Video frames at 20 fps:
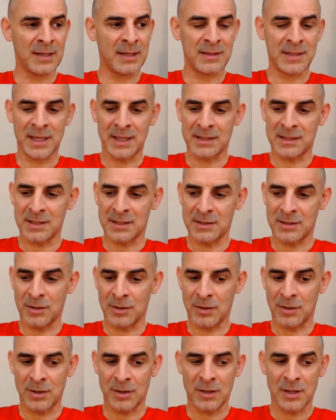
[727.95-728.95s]
texted
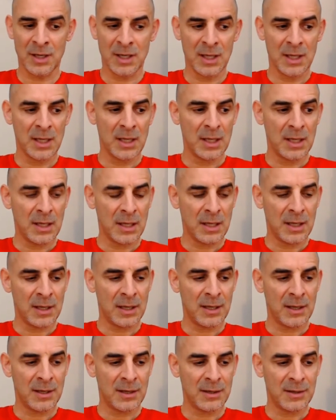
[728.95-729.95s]
her.
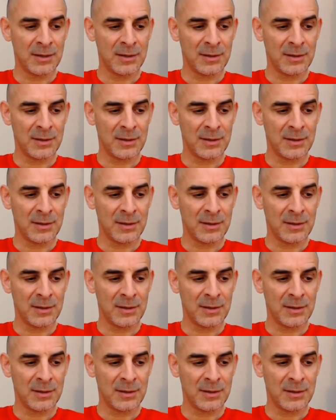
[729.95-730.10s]
Uh,